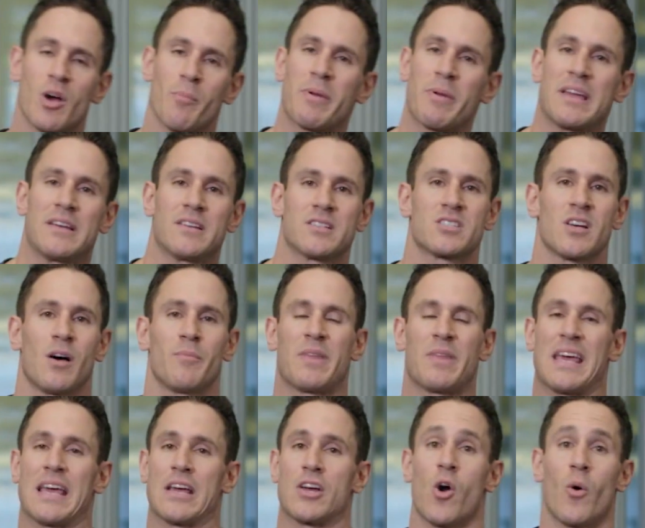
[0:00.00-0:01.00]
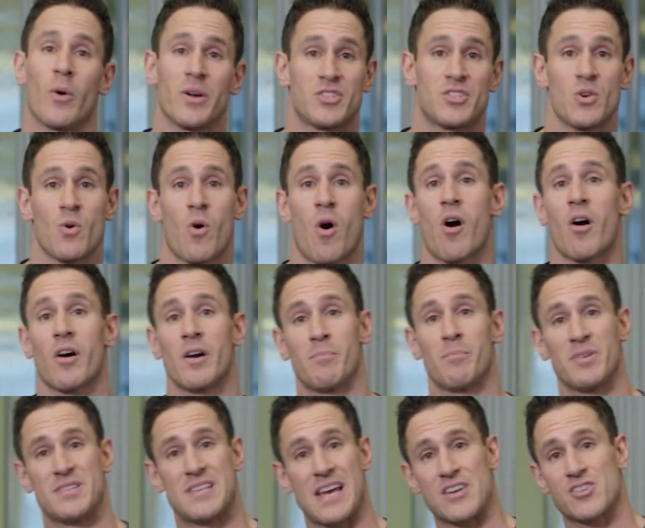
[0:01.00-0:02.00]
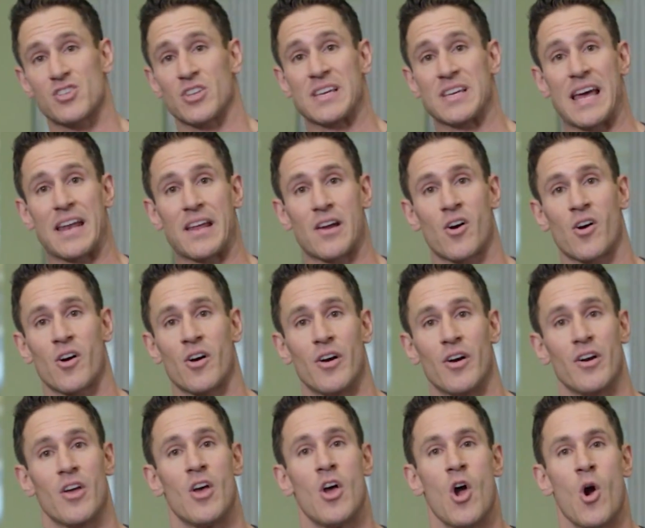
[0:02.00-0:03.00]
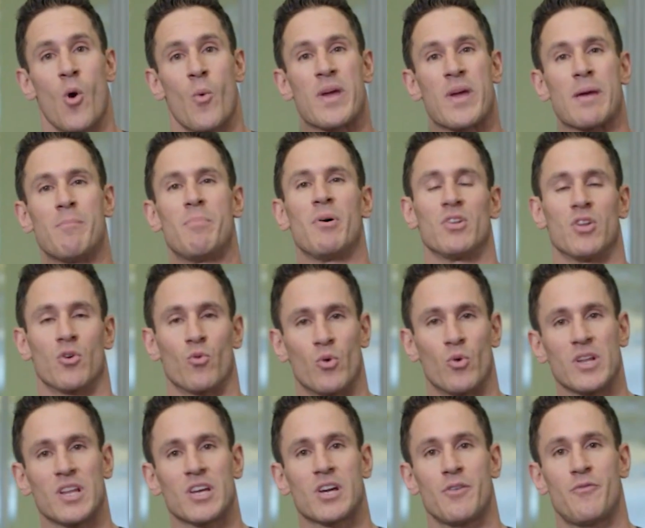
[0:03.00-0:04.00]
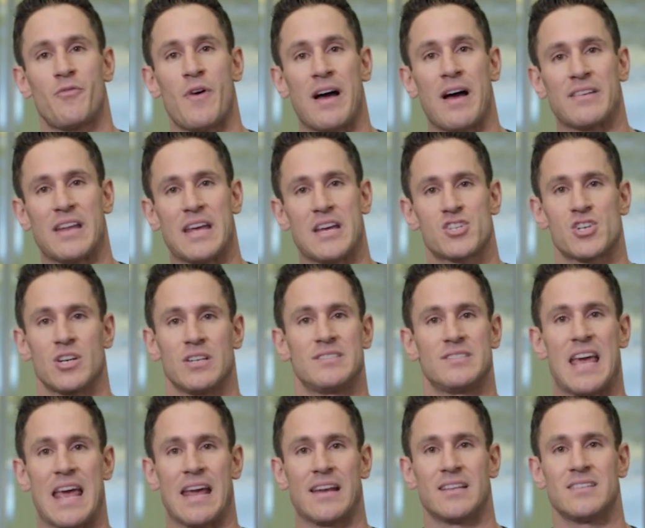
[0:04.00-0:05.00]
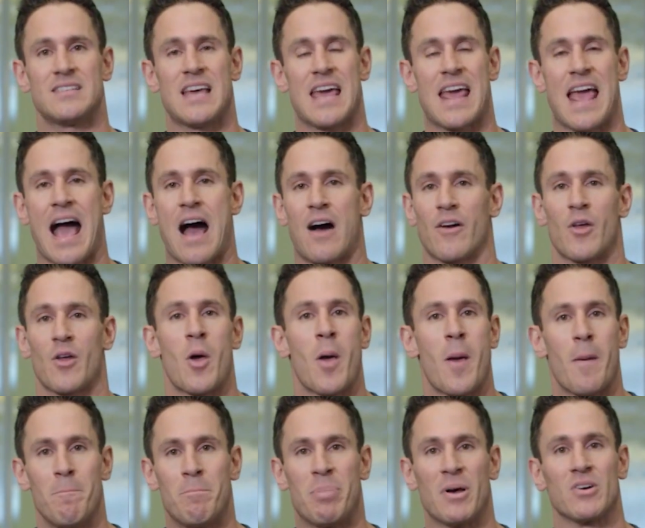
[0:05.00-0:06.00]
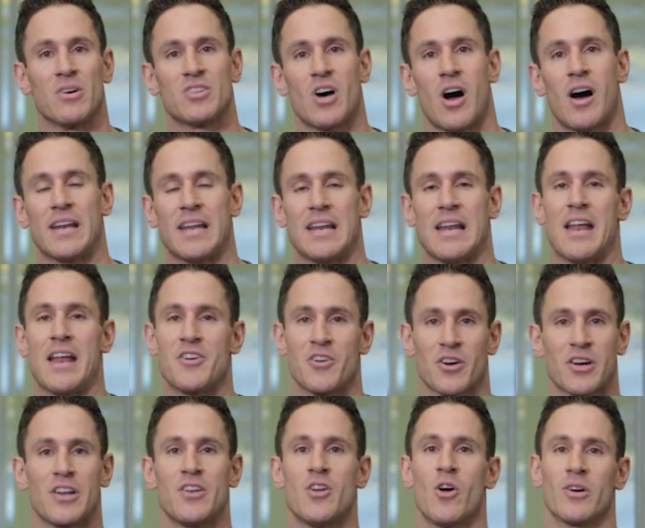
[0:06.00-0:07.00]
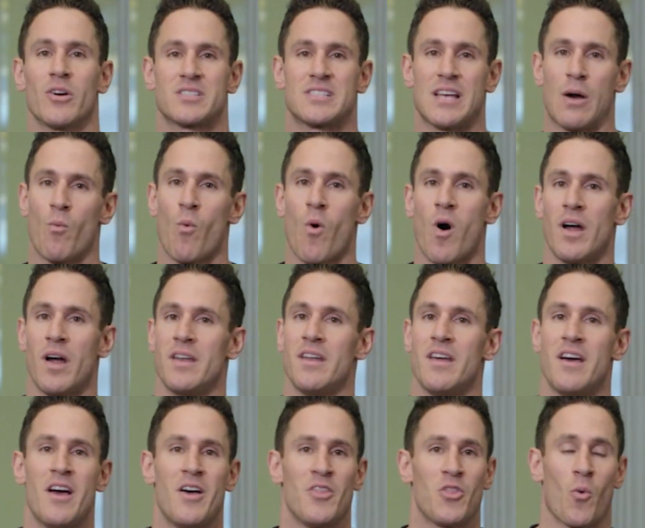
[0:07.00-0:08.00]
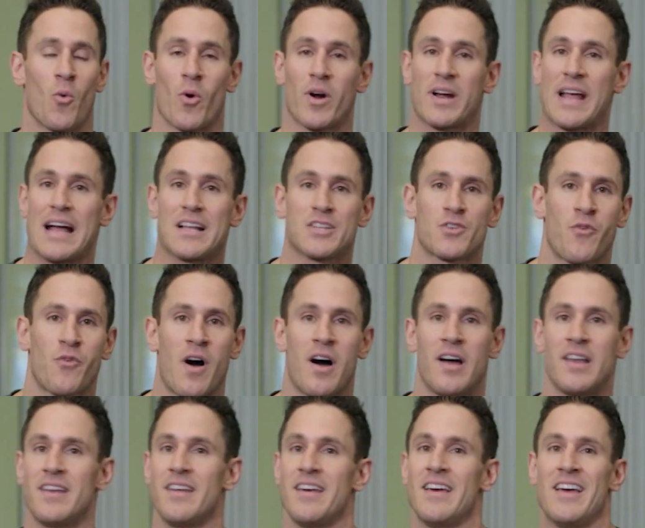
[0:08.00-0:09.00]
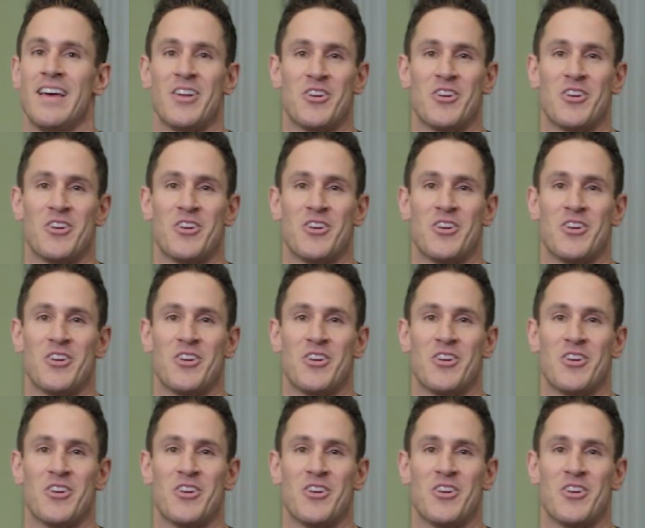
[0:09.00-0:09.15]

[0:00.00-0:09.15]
jumping into something and going too hard and potentially getting hurt, we can build a really good foundation day in and day out, build on it, and you're gonna notice that 1, the workout's fun,